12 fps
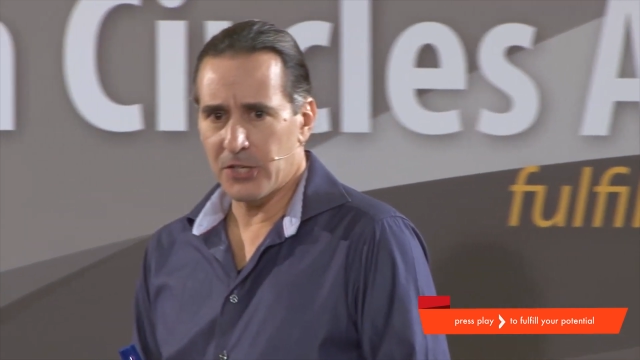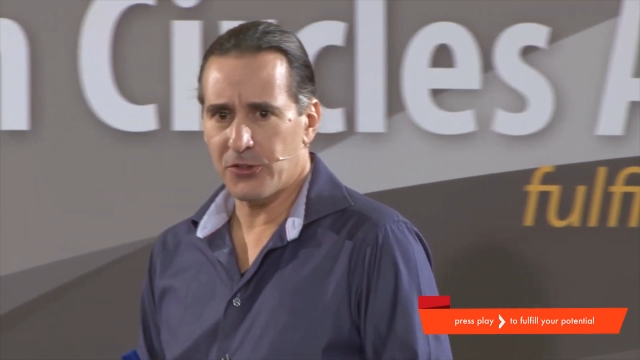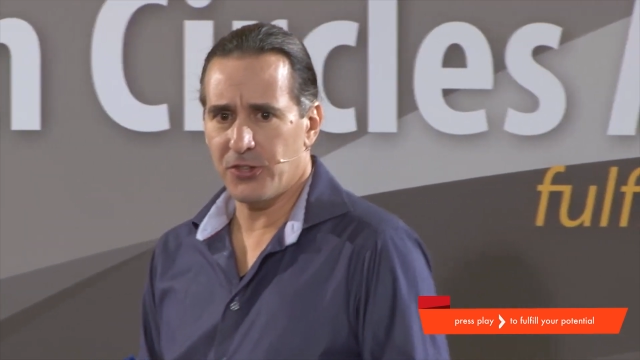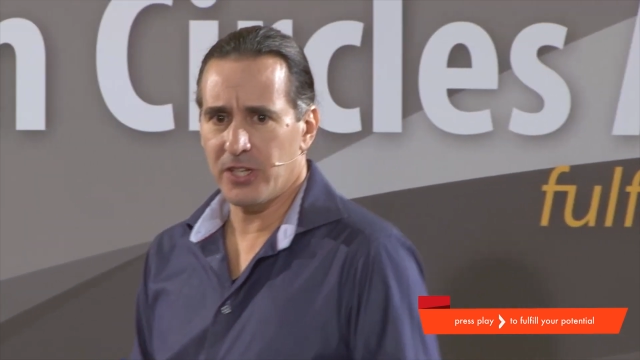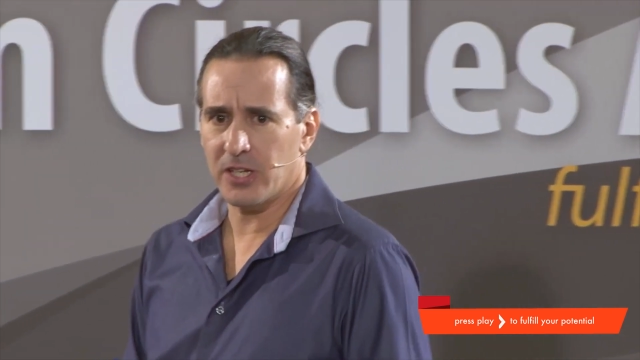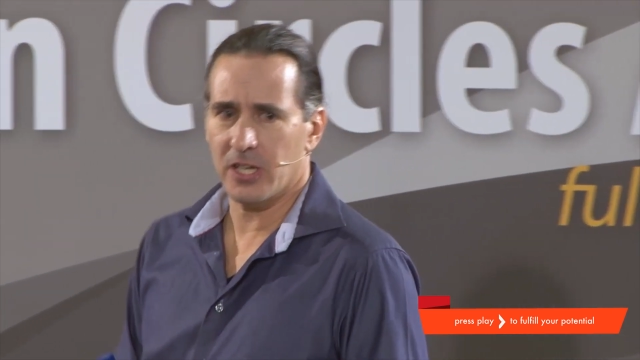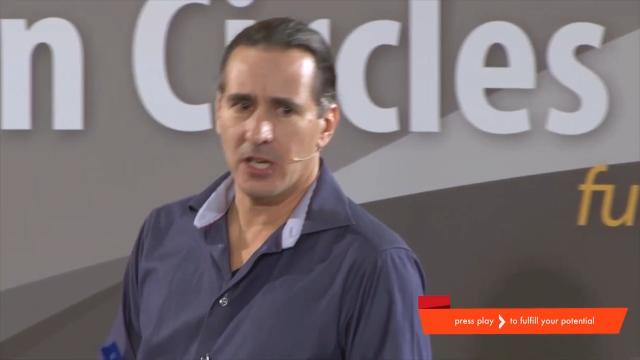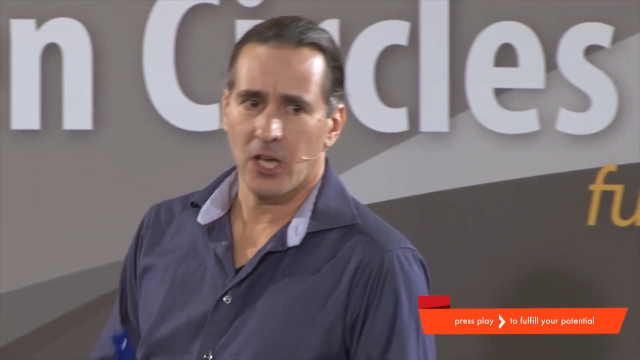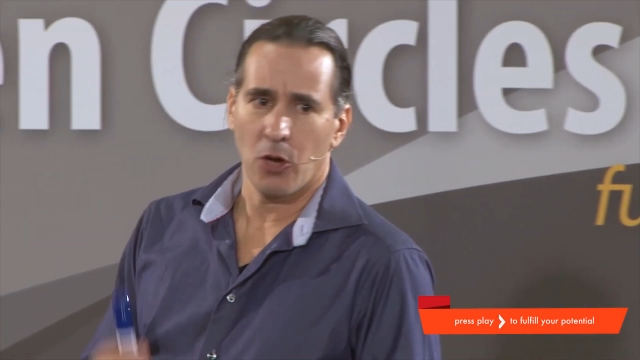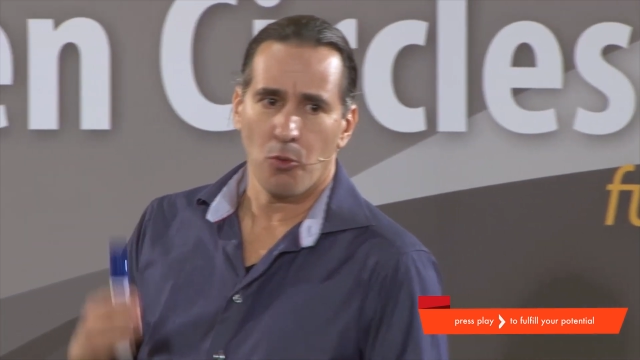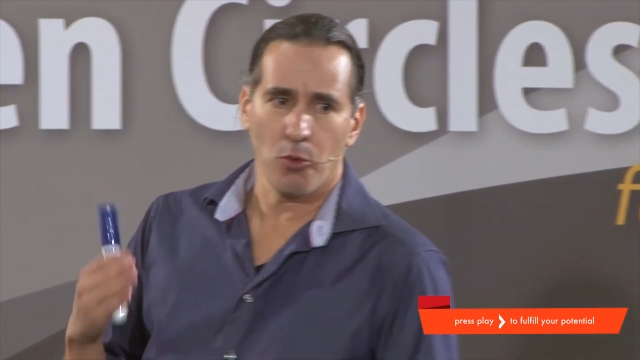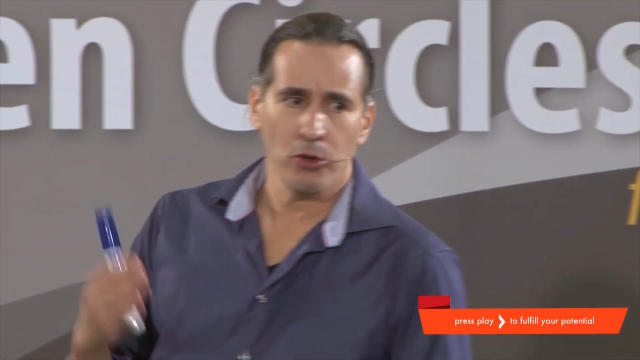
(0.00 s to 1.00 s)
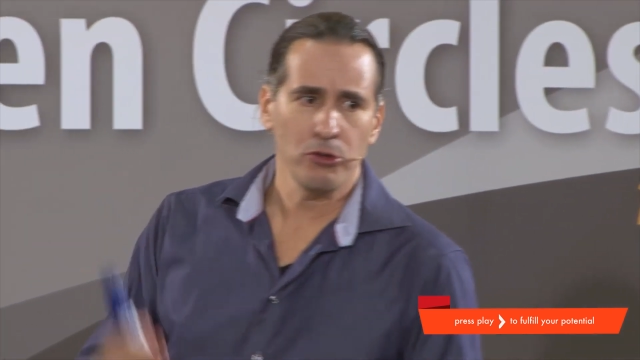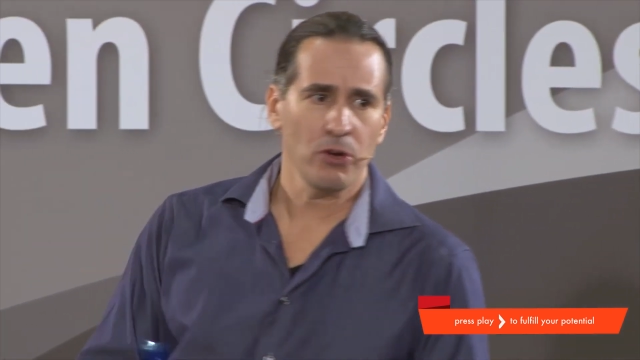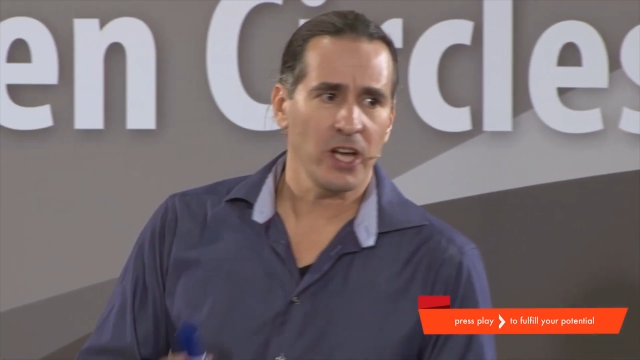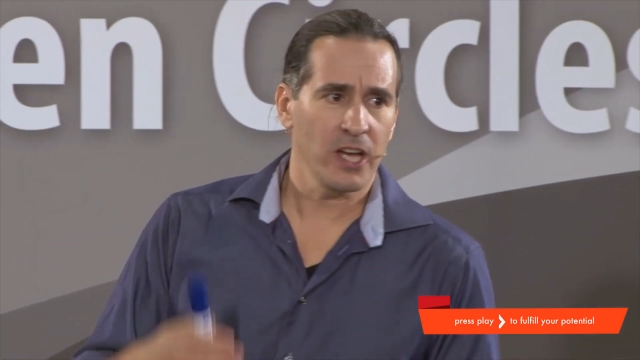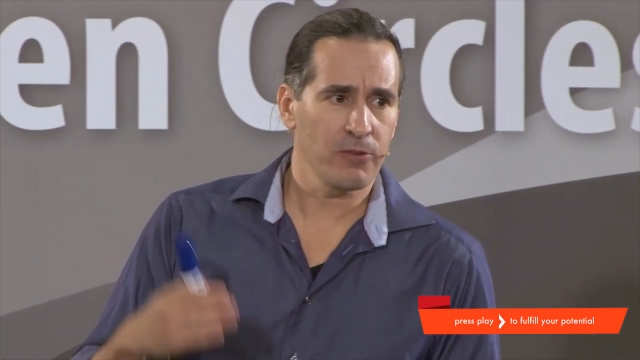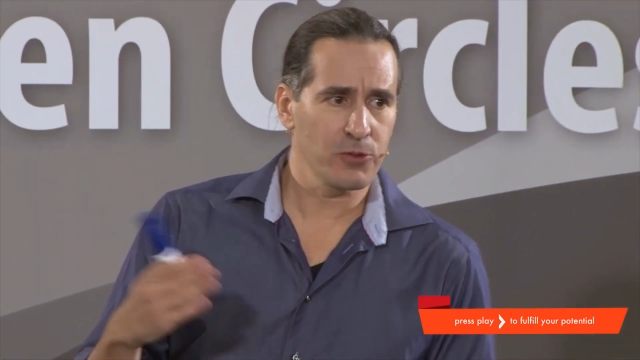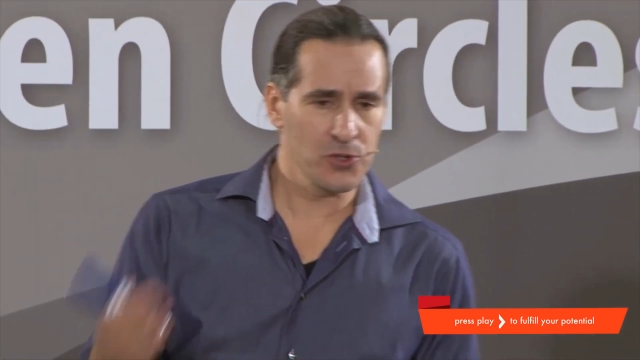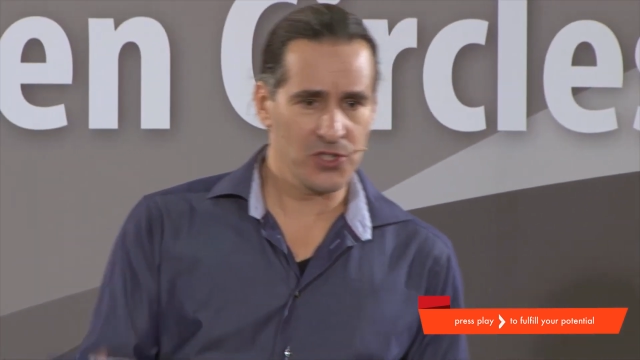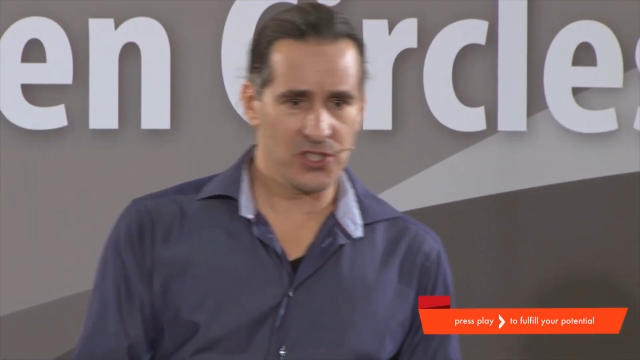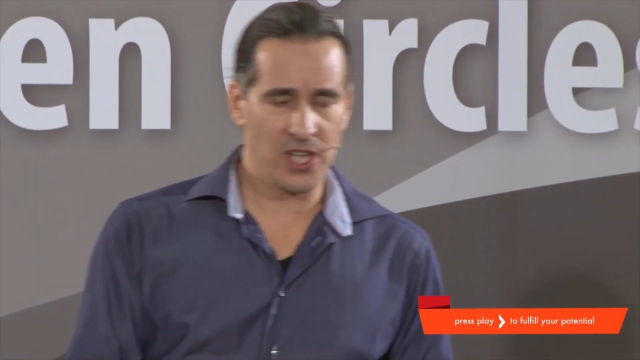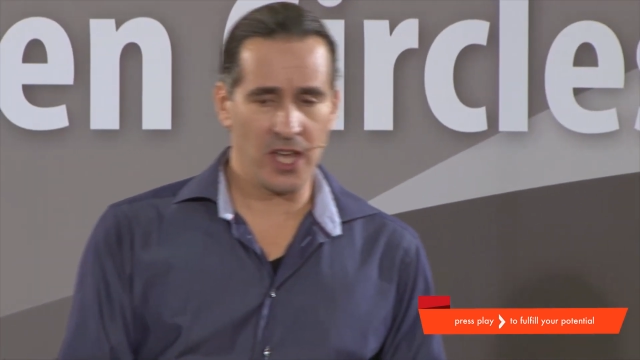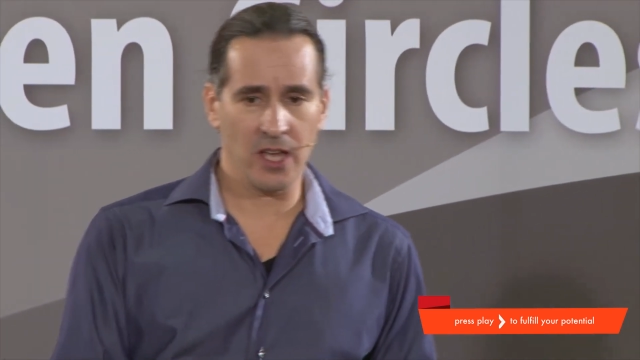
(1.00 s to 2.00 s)
thinking, what do I have to
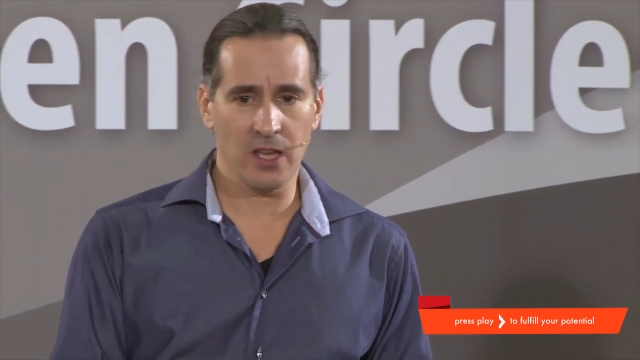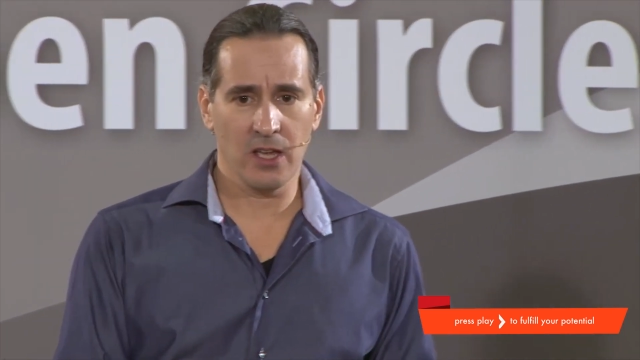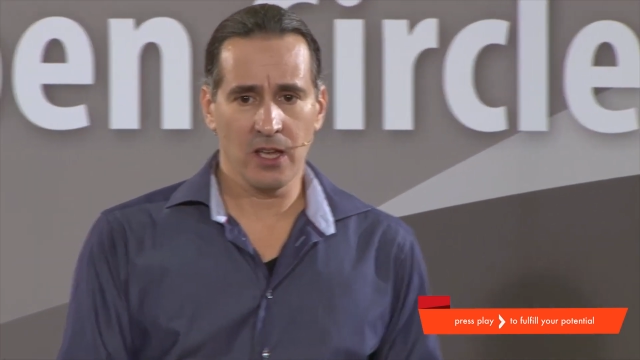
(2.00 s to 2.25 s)
say